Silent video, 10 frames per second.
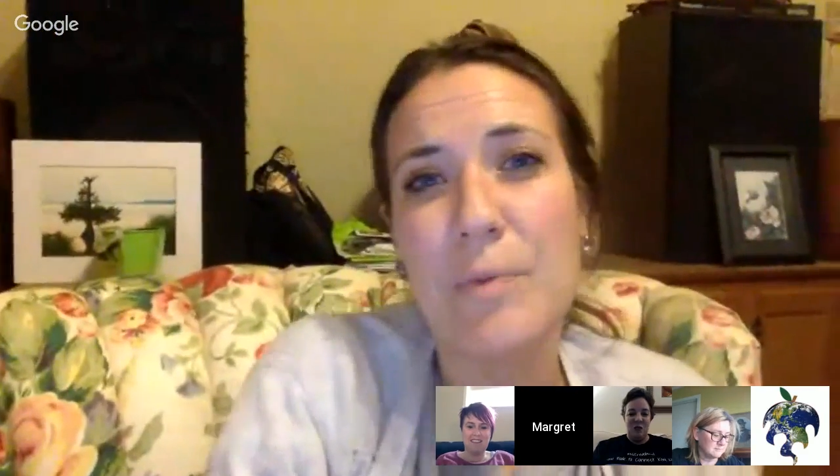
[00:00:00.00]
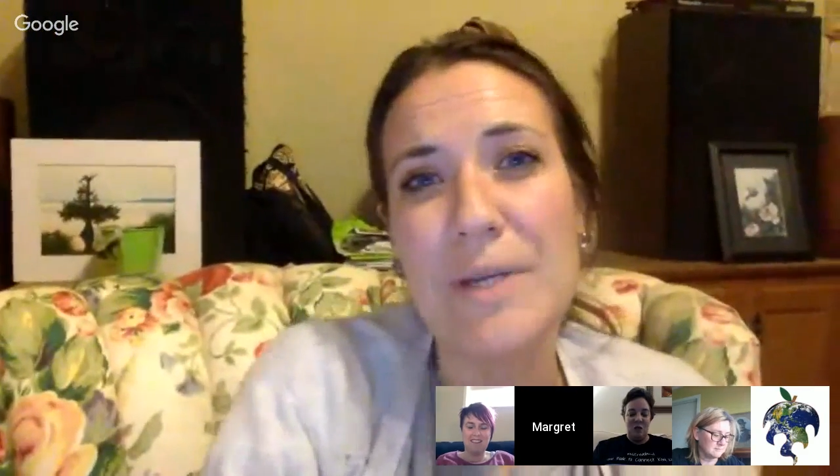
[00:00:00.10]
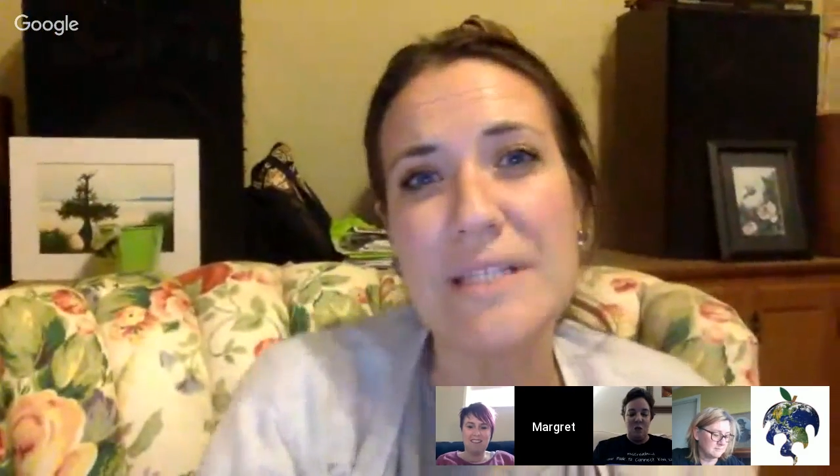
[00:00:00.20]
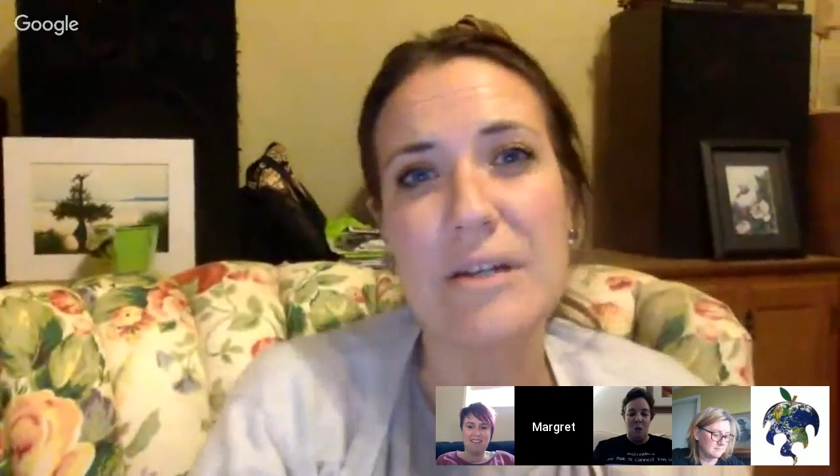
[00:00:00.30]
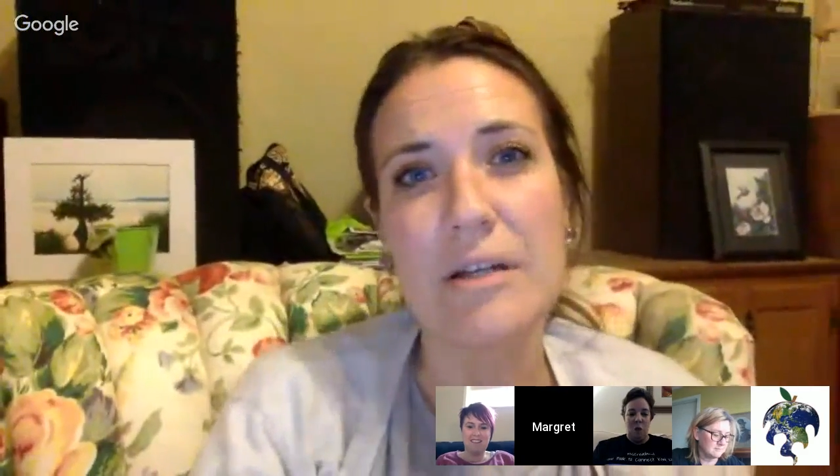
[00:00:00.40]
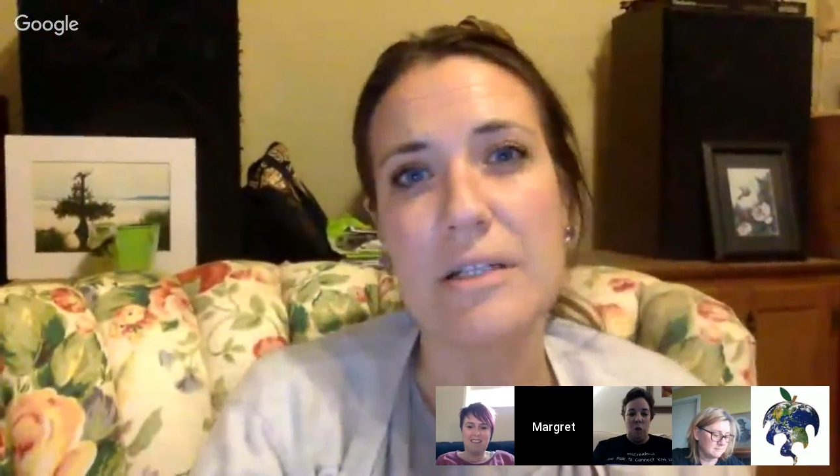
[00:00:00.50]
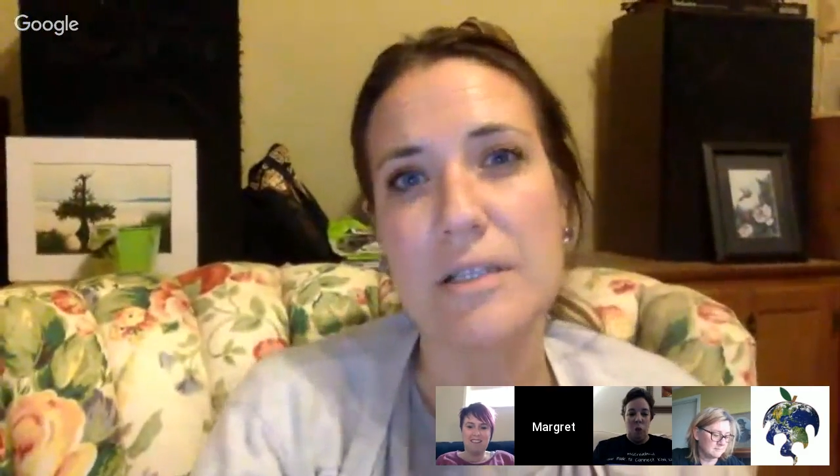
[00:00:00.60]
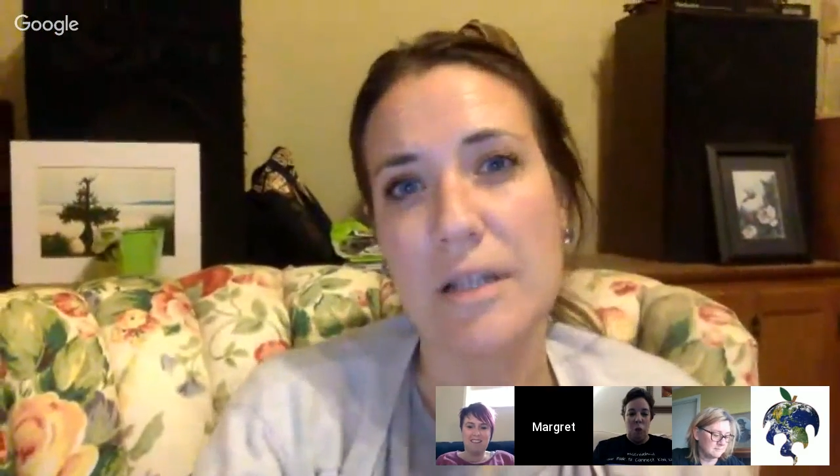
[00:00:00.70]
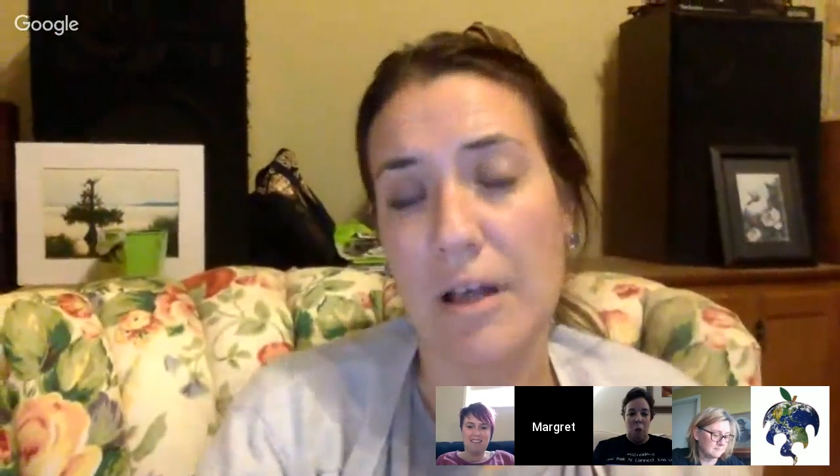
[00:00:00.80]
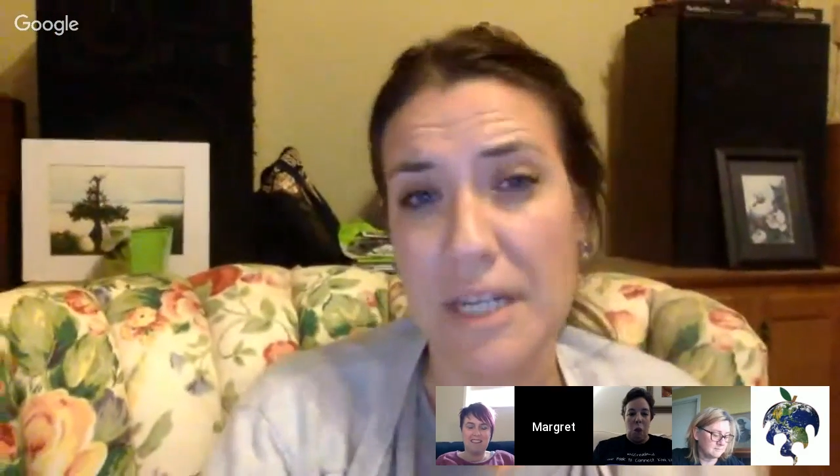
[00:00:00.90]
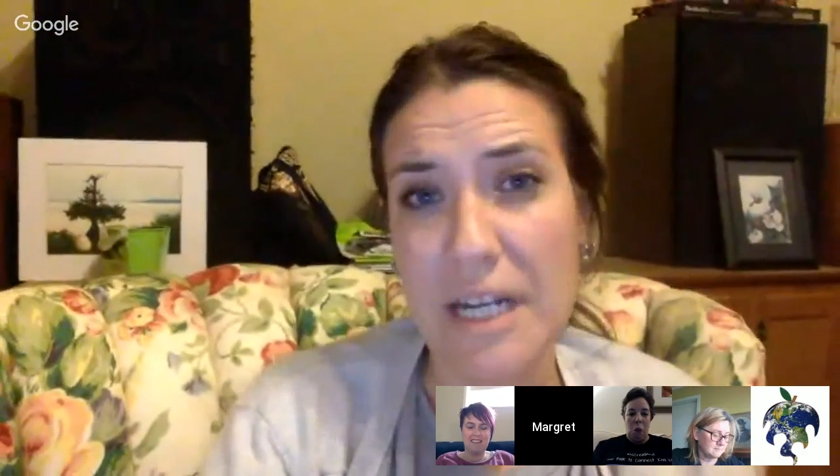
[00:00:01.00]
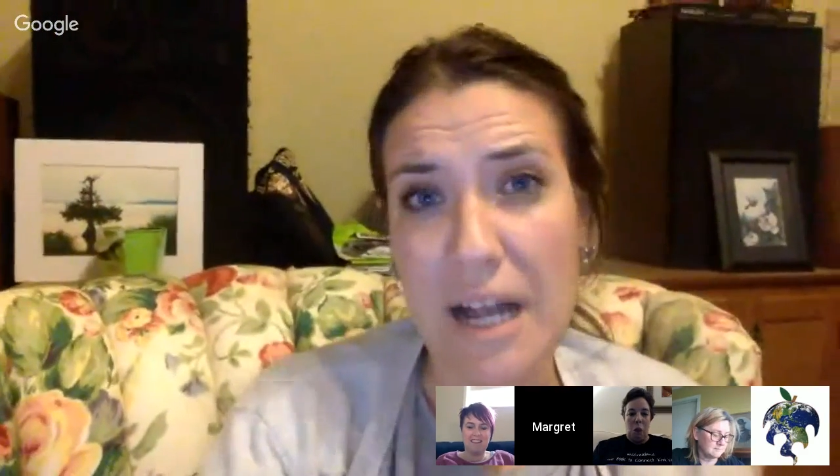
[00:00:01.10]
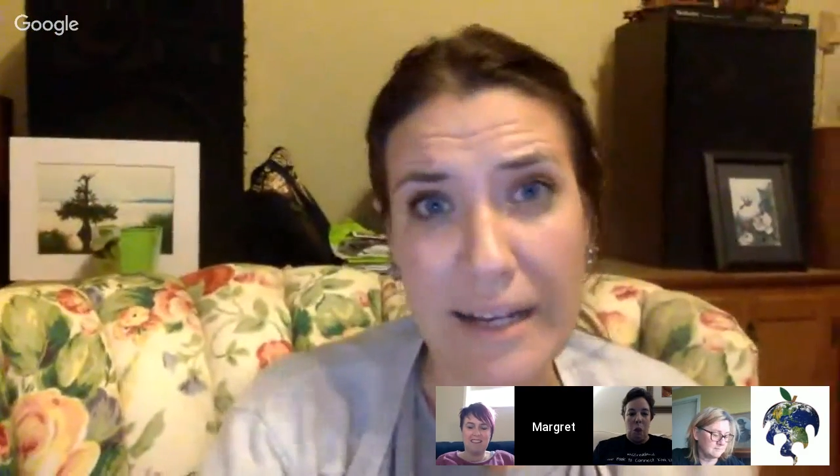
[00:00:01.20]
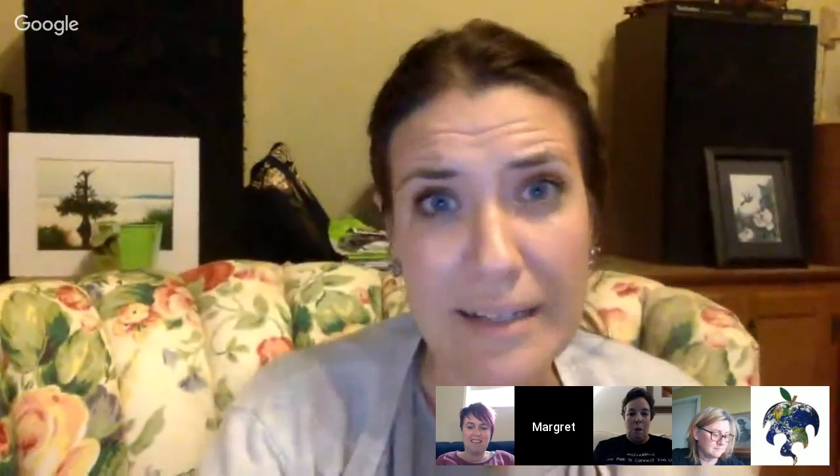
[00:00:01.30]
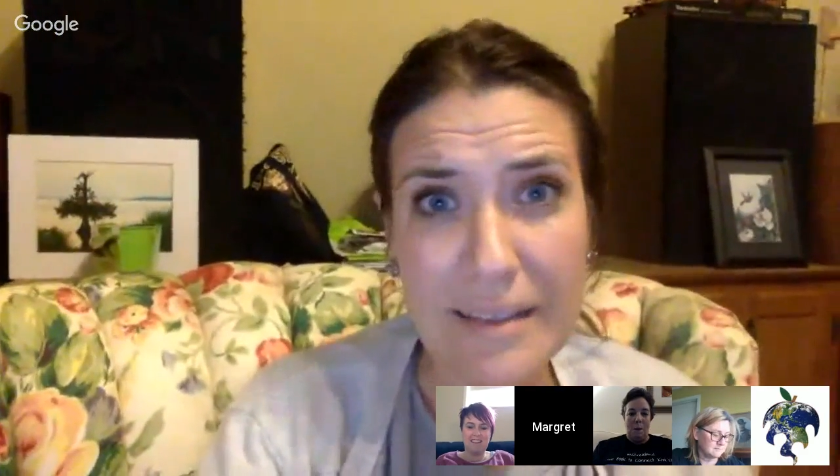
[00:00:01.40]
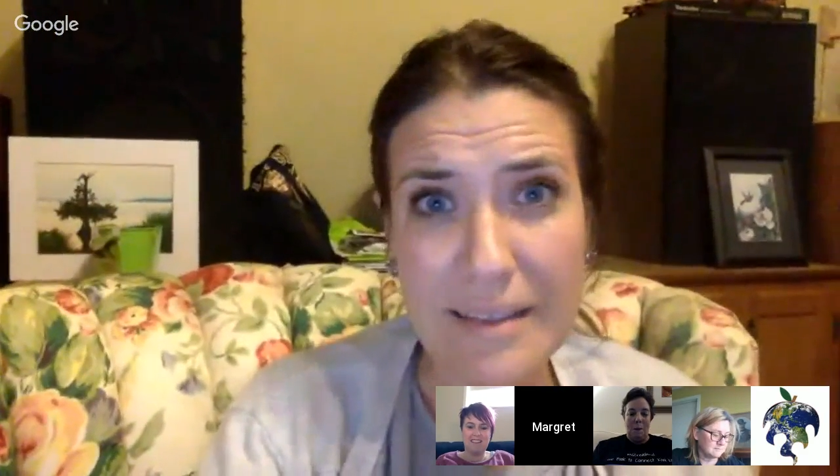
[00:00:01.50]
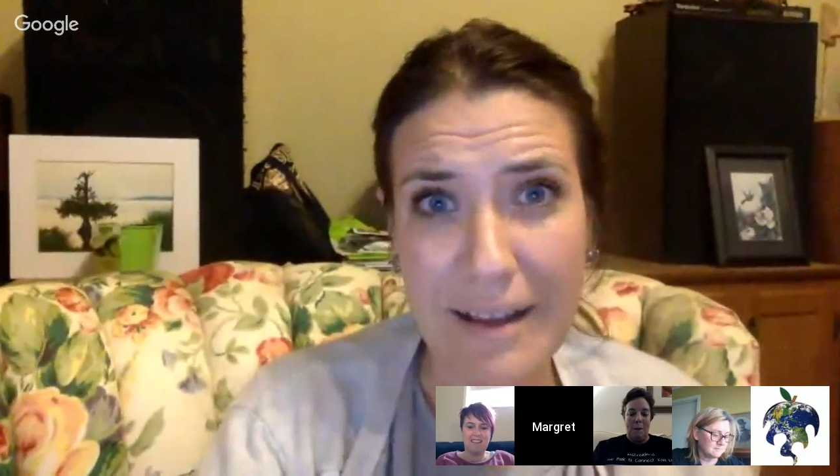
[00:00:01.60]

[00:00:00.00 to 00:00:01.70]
We start on the 9th.